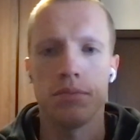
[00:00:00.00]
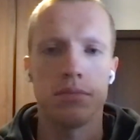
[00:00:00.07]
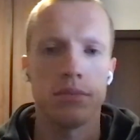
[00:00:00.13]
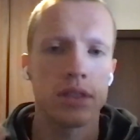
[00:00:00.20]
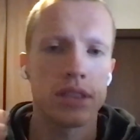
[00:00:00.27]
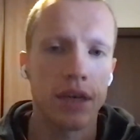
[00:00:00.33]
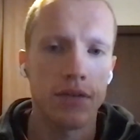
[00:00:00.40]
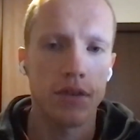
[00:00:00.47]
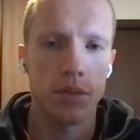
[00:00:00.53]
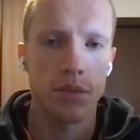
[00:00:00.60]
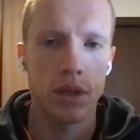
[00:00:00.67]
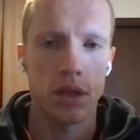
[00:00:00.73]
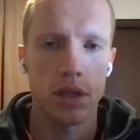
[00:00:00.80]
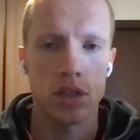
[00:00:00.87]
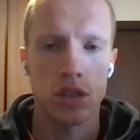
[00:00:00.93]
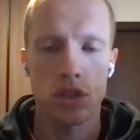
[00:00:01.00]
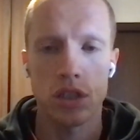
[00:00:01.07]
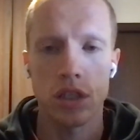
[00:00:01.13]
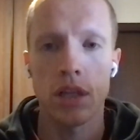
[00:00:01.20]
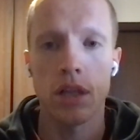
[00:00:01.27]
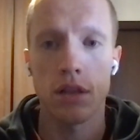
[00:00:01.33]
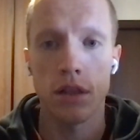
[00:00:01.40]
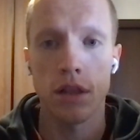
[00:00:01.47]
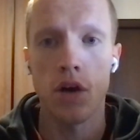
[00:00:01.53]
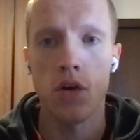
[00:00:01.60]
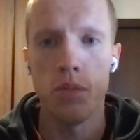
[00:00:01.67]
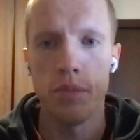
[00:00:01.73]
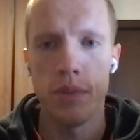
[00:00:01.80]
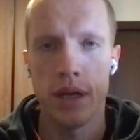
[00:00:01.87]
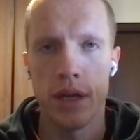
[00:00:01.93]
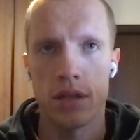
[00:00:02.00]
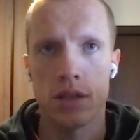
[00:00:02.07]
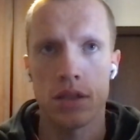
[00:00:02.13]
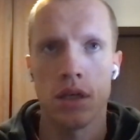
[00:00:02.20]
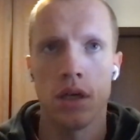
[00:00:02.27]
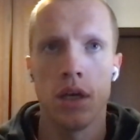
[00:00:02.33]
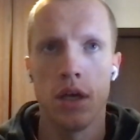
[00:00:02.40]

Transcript: 7 minutes, it's still low minutes.